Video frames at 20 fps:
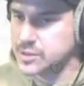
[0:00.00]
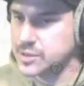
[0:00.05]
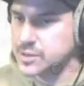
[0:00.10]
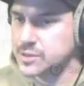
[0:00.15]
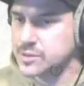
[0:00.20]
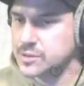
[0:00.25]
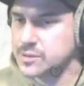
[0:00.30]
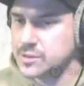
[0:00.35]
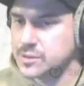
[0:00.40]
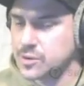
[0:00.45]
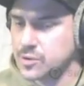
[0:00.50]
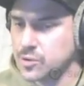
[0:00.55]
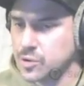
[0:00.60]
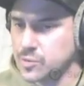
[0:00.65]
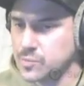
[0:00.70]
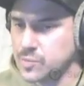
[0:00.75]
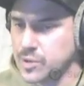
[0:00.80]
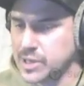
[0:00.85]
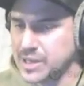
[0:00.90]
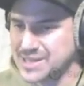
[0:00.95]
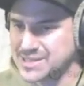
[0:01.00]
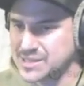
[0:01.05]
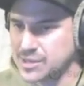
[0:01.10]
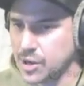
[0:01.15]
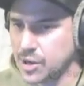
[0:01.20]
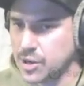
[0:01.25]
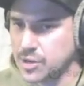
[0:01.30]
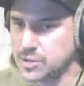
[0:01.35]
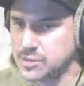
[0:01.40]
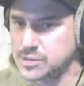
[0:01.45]
your Chromebook, it's
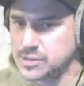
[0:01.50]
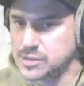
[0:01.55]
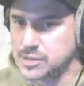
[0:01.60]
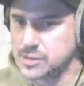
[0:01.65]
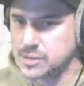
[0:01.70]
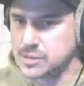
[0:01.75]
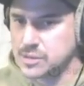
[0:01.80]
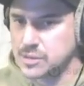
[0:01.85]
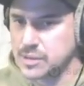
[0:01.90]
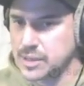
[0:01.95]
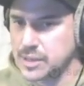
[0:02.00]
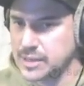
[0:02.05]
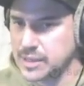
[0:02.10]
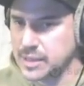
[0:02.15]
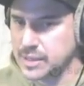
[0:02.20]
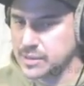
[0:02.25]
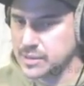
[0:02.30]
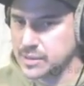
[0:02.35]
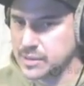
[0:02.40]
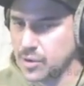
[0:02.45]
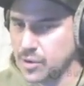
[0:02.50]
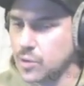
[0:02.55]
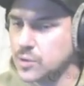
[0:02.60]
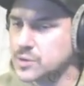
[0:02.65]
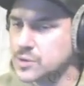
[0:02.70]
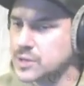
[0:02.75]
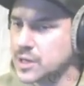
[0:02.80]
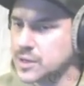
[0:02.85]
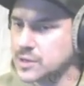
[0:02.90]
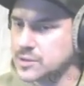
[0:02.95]
Alt and then
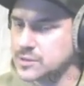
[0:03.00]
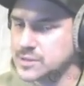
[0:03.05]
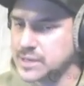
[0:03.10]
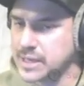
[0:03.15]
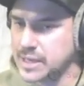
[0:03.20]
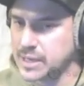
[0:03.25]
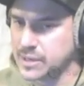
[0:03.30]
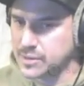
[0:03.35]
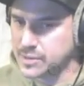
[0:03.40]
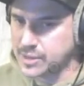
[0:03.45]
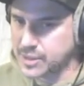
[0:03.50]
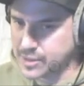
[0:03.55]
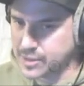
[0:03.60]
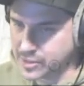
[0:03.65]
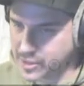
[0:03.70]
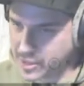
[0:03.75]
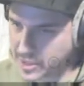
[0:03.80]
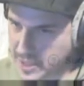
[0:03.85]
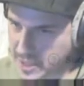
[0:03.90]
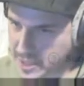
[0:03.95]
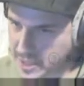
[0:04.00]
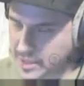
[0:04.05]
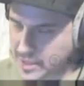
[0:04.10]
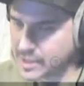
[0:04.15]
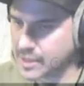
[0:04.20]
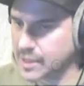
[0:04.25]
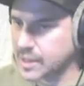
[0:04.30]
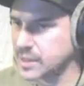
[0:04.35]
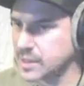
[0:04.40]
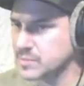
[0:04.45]
hold Alt down, and you click
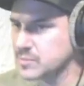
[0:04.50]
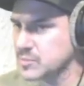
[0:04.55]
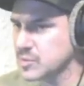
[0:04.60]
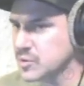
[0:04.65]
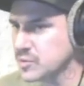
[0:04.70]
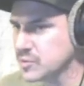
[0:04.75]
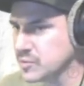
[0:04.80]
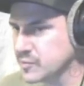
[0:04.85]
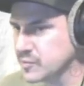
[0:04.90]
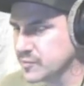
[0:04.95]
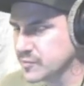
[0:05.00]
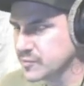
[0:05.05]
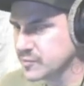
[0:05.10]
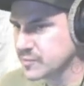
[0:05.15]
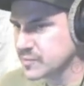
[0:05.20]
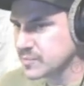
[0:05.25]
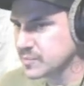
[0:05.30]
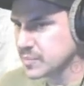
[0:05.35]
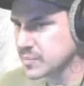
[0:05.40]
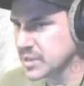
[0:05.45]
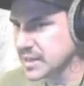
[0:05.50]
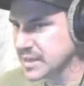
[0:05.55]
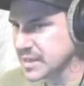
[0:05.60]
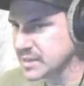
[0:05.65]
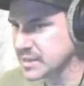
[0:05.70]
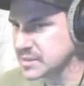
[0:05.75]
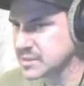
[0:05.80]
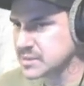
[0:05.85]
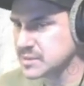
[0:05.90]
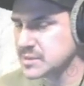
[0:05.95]
and move,
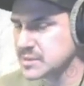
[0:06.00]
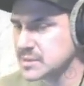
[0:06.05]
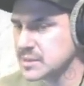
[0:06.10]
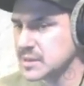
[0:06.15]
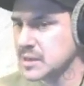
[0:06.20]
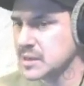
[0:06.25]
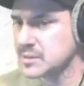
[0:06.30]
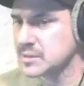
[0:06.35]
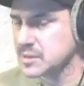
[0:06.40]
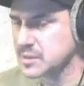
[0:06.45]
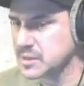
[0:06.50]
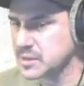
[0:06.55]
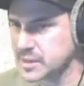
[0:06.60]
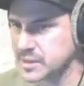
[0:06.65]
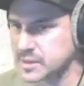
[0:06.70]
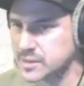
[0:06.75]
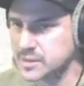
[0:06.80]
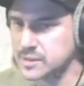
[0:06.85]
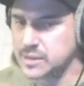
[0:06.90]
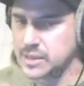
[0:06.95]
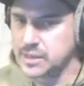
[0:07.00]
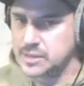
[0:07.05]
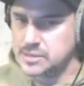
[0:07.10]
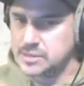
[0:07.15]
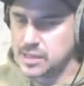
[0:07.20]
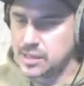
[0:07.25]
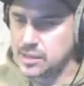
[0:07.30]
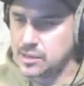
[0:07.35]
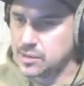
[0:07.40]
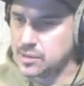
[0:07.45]
place, unclick, and
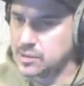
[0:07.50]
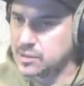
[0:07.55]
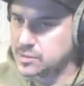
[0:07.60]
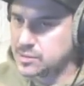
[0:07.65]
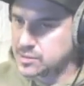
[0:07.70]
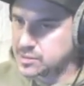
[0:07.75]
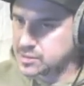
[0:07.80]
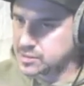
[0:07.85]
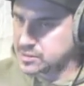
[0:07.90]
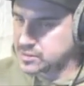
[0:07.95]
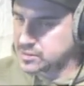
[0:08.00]
take Alt